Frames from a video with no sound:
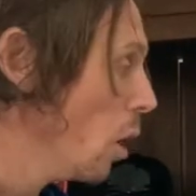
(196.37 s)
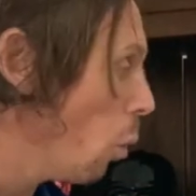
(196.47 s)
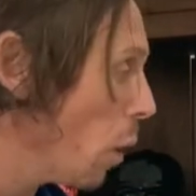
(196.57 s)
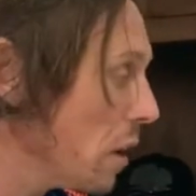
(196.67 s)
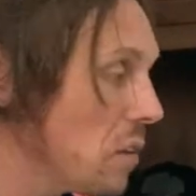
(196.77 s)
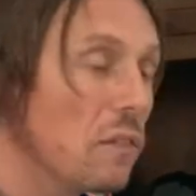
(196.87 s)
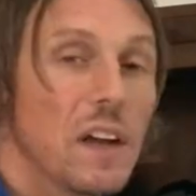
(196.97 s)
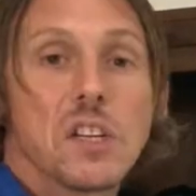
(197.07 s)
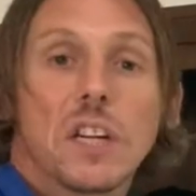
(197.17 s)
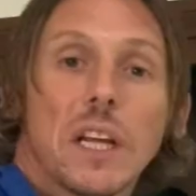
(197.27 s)
what it's
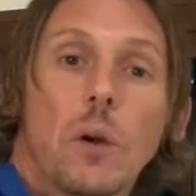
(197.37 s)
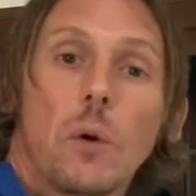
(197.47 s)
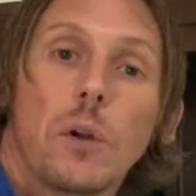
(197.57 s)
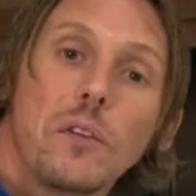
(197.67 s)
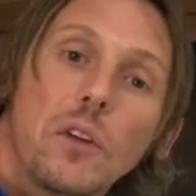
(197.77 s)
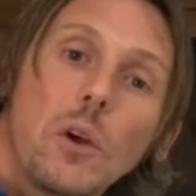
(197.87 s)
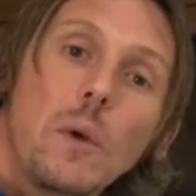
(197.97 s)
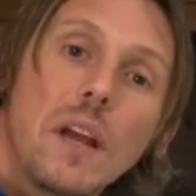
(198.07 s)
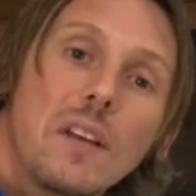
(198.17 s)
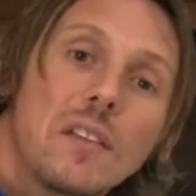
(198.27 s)
eventually going to do
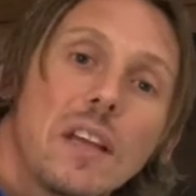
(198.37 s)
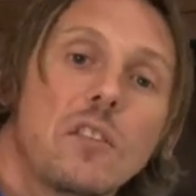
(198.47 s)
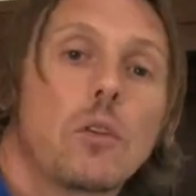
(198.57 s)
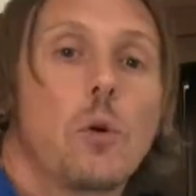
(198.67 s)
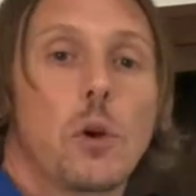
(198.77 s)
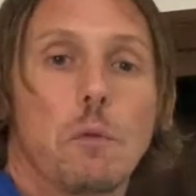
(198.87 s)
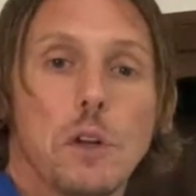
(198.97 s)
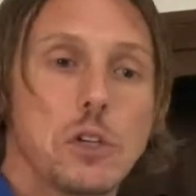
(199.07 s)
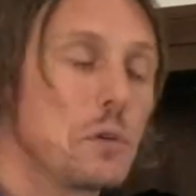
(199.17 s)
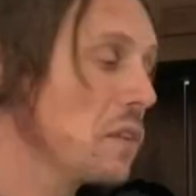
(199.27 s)
is it's going to
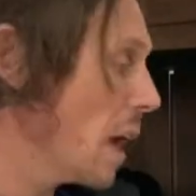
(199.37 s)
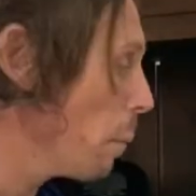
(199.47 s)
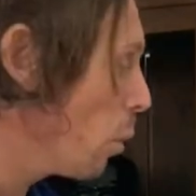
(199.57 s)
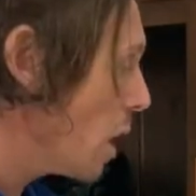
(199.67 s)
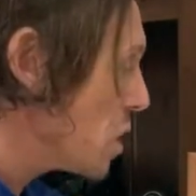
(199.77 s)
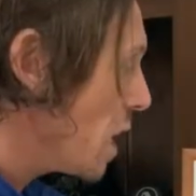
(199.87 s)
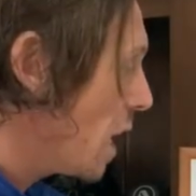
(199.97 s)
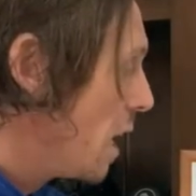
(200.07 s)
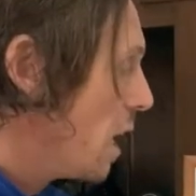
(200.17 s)
reduce that pressure